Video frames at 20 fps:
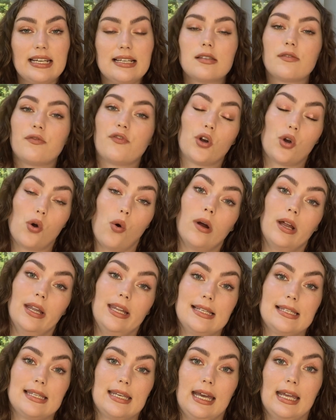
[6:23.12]
is for
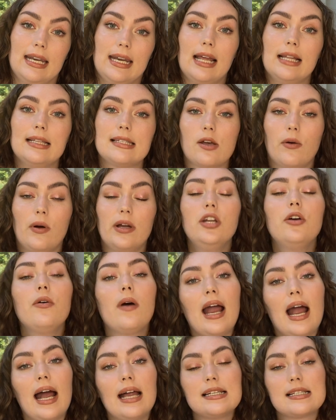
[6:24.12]
oily skin, and so I knew I
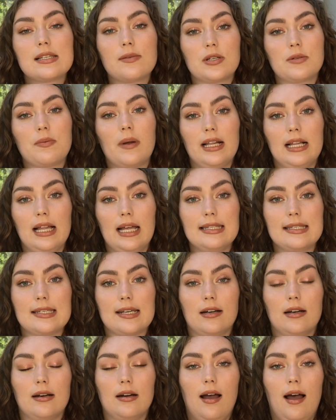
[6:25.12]
had to switch my
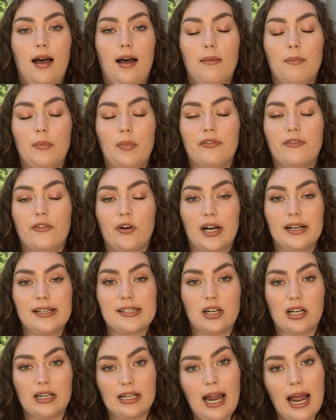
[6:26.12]
cleanser before I
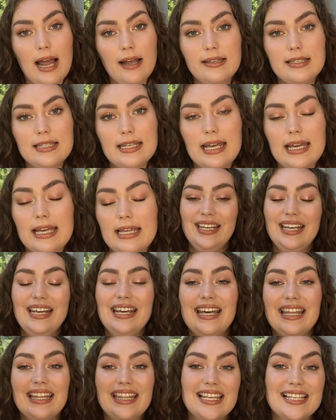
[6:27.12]
started Accutane.
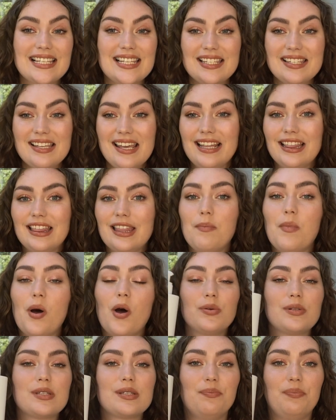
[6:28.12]
This is the
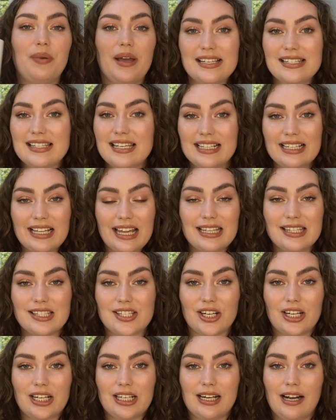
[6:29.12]
most basic
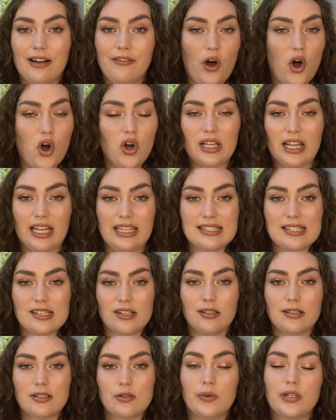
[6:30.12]
cleanser of all
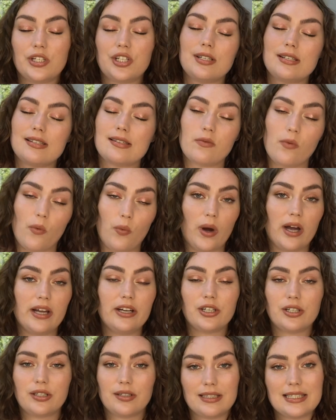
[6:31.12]
cleansers, which is what
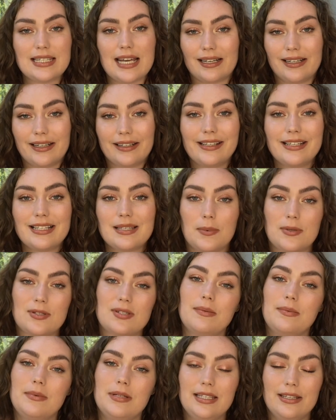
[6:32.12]
you're technically supposed
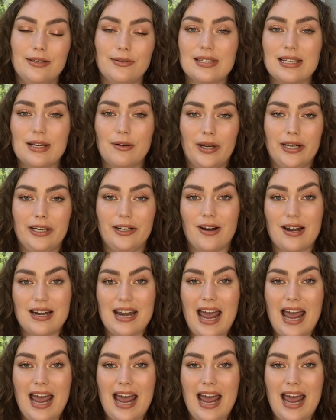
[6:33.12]
to be using when you're on